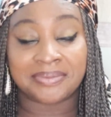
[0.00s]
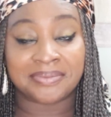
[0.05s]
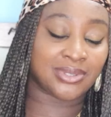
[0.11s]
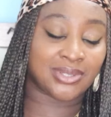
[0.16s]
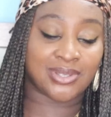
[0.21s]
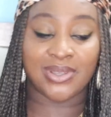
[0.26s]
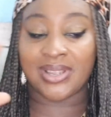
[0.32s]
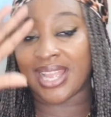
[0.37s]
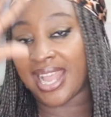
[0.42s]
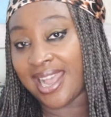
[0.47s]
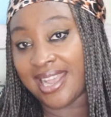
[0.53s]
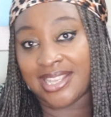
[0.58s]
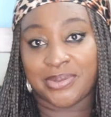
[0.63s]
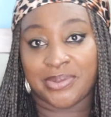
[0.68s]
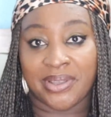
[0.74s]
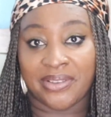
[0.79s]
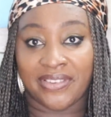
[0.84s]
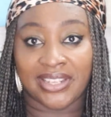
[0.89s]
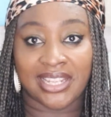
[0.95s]
So
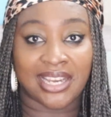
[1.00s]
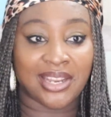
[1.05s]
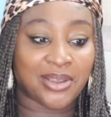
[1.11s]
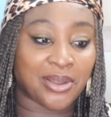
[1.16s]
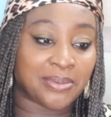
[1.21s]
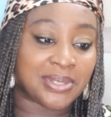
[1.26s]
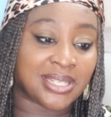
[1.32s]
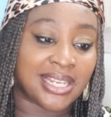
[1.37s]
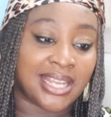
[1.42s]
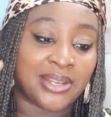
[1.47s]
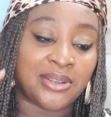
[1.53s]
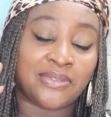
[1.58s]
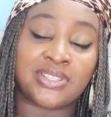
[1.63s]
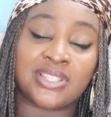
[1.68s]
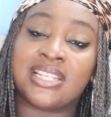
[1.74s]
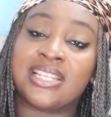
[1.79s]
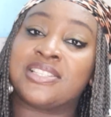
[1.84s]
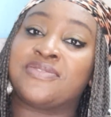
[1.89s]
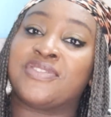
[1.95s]
guys, we have finally come to the end of
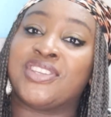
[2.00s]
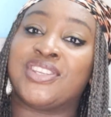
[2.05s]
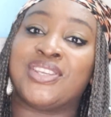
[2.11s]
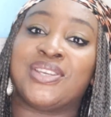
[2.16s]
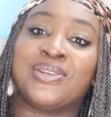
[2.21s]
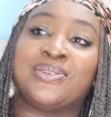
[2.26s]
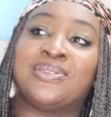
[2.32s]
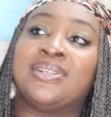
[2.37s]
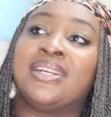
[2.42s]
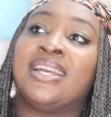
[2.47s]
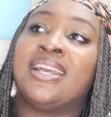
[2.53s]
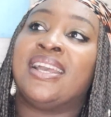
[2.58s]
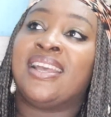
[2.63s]
today's video.